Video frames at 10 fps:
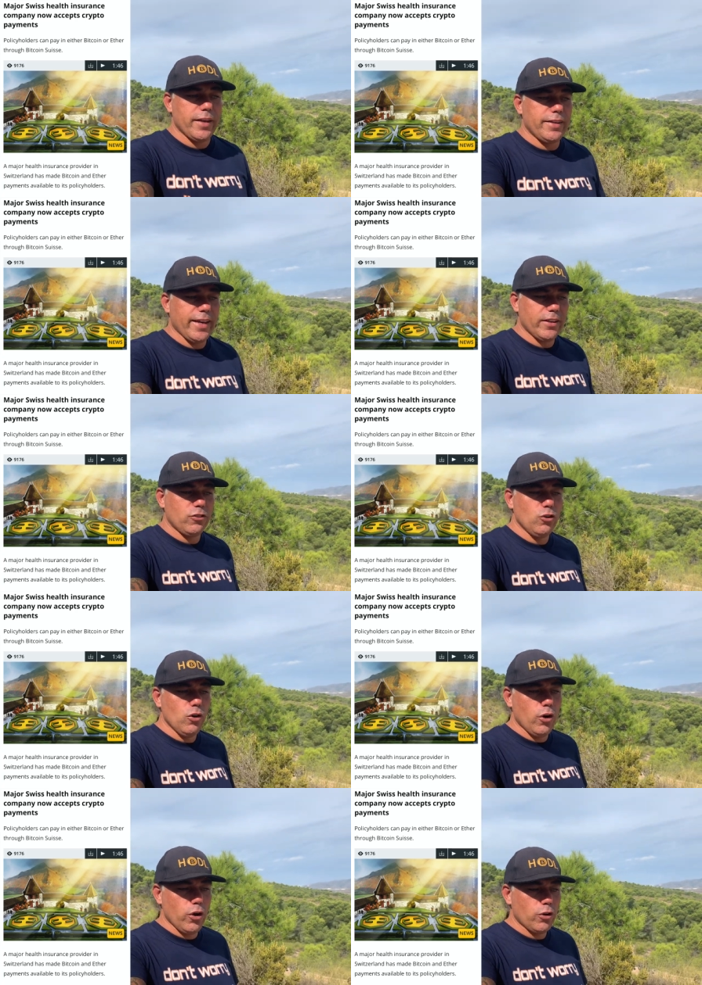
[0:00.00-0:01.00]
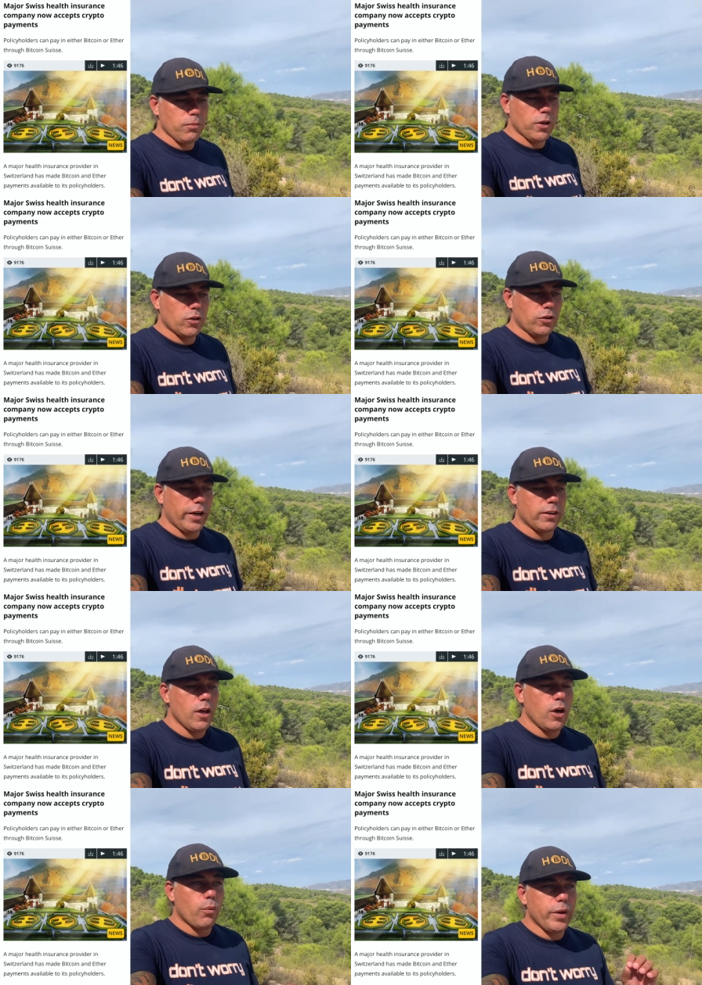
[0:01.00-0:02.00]
Yes, you heard me correct.
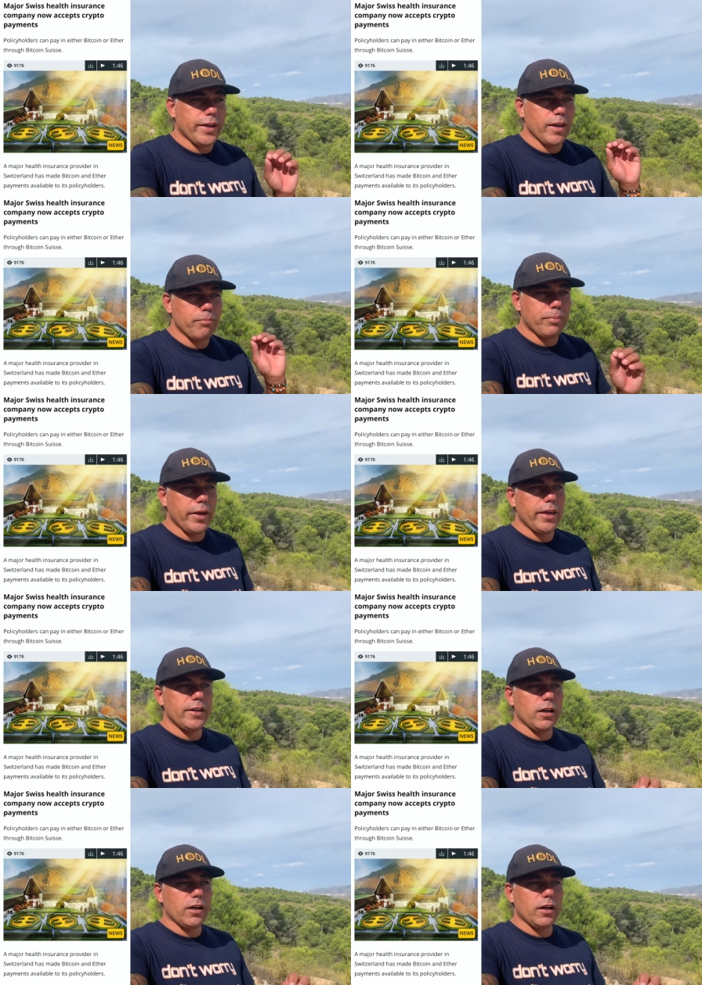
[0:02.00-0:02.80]
We can pay